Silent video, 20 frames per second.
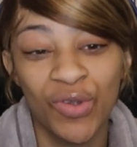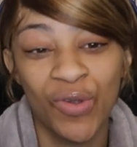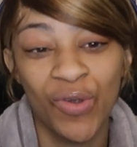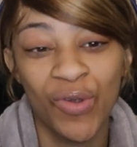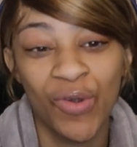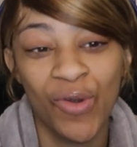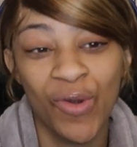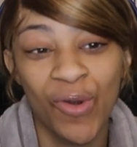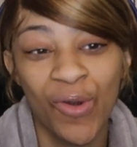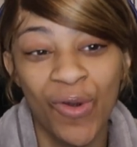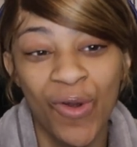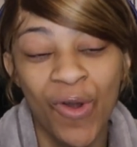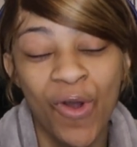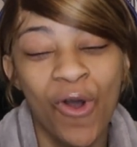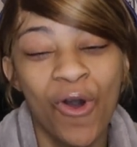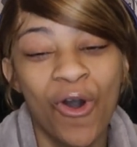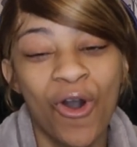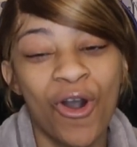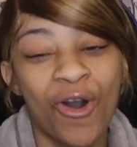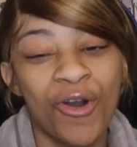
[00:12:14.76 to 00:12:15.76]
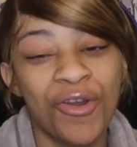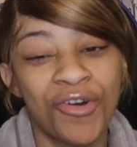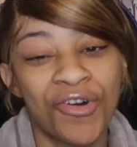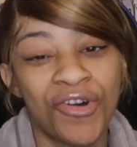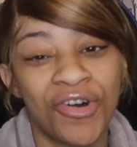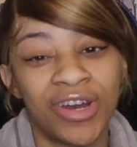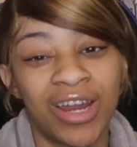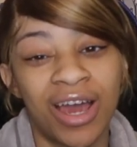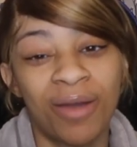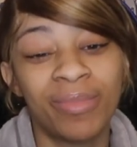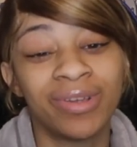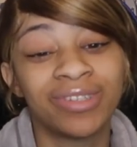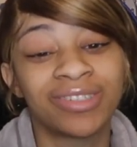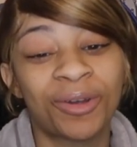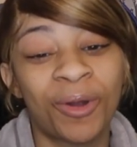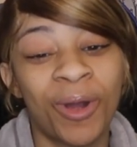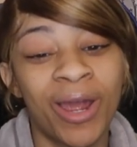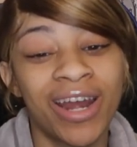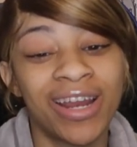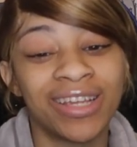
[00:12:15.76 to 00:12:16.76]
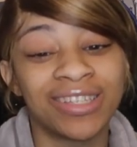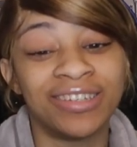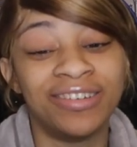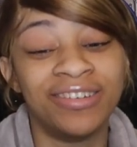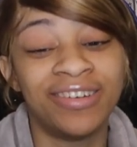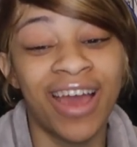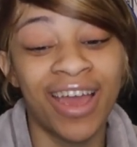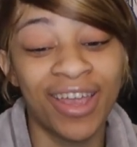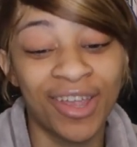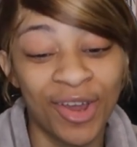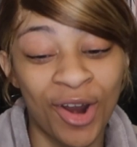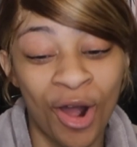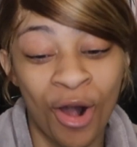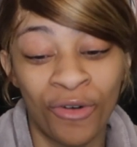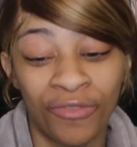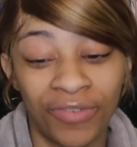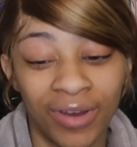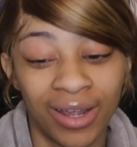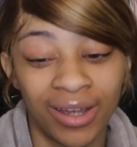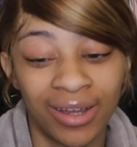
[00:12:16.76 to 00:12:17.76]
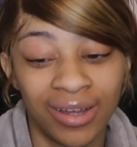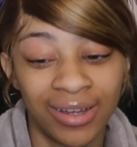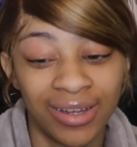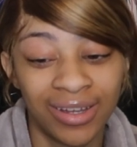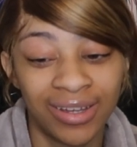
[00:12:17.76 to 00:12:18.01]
Babe, hold on. That means Queen is naked over there.